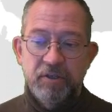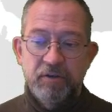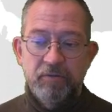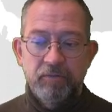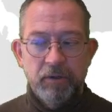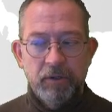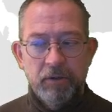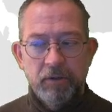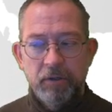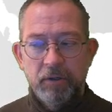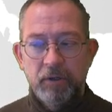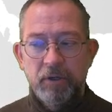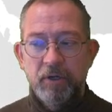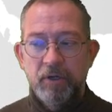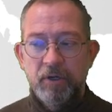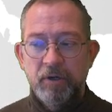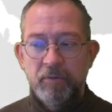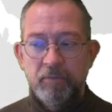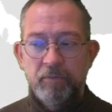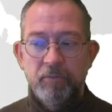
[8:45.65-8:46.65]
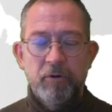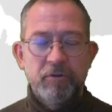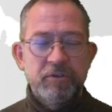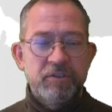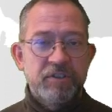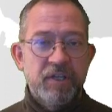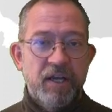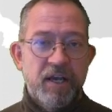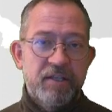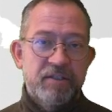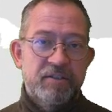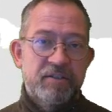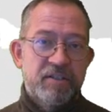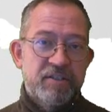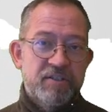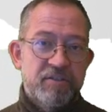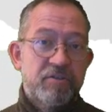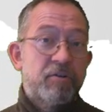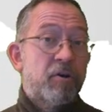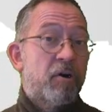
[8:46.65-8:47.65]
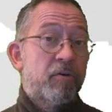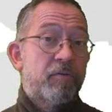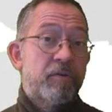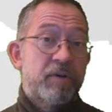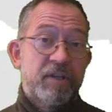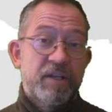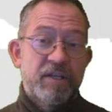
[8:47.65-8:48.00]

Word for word: Well, most scientists know what